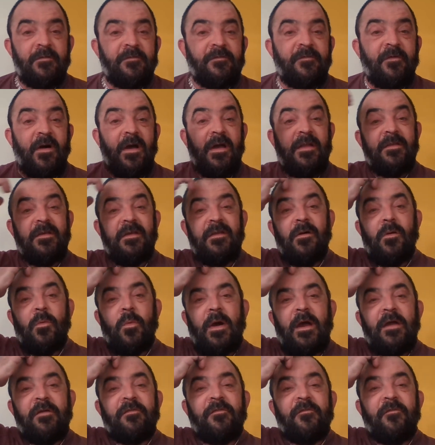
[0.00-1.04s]
finding a
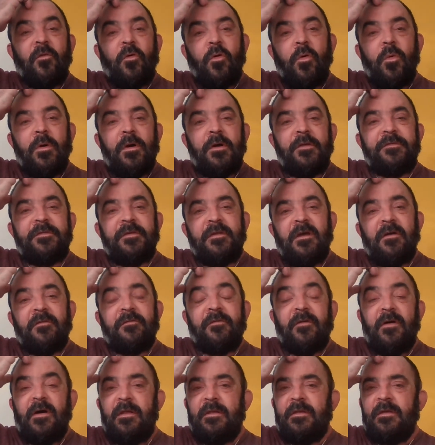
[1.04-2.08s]
way forward, you know,
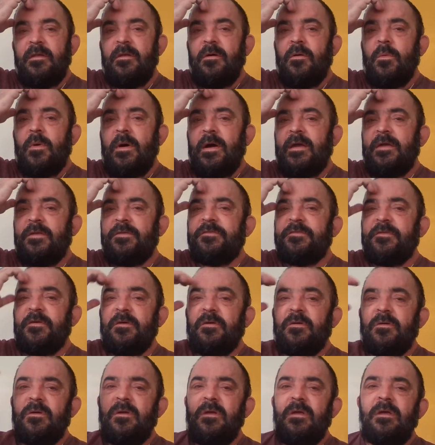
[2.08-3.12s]
finding a way
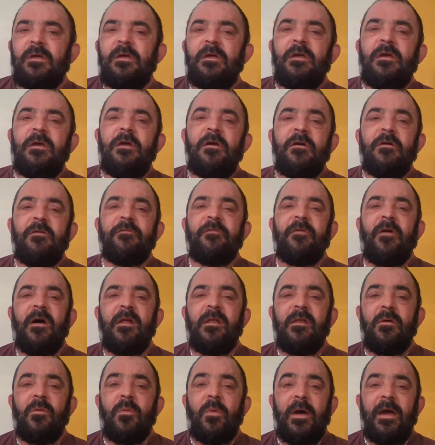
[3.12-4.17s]

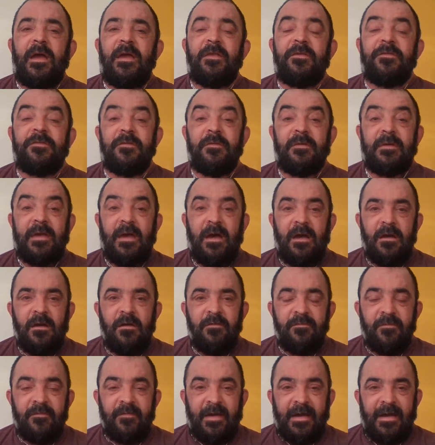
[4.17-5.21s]
to get
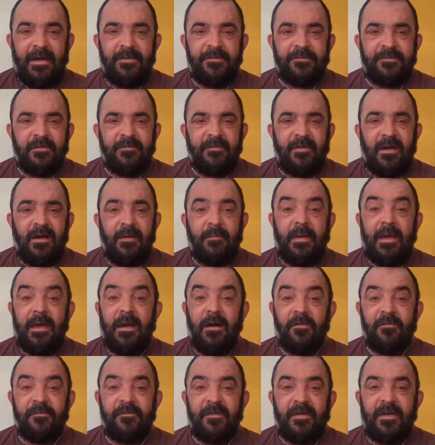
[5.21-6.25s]
over that so that I'm
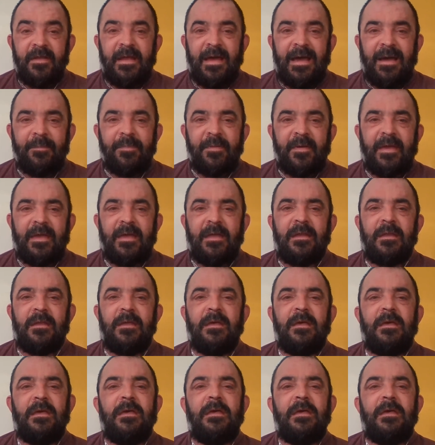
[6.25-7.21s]
healthy and happy and